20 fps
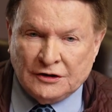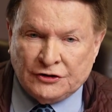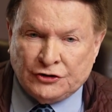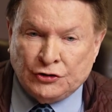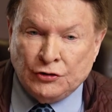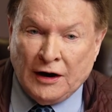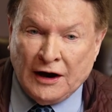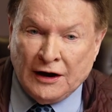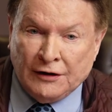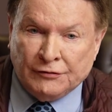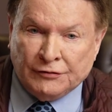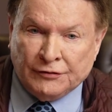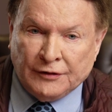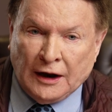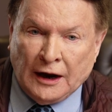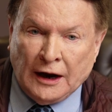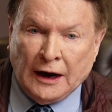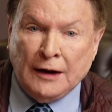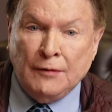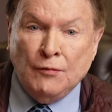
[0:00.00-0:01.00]
to have
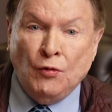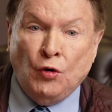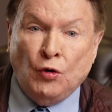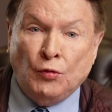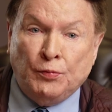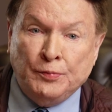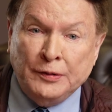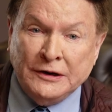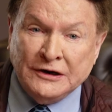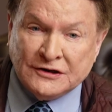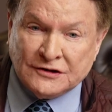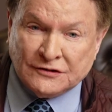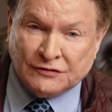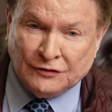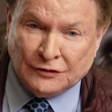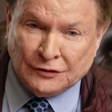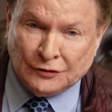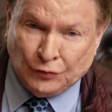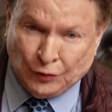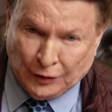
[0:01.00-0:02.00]
a more
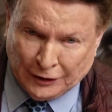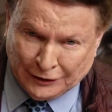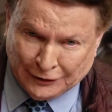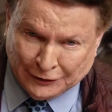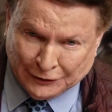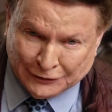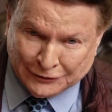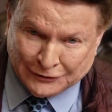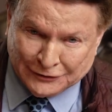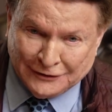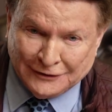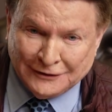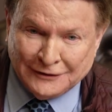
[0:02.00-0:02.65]
peaceful world